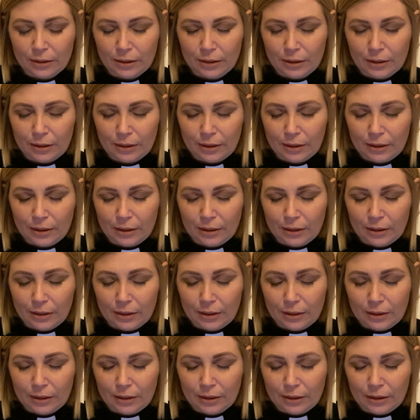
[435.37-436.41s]

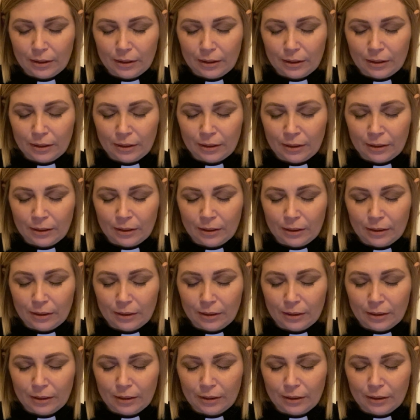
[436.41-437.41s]
Nothing is said.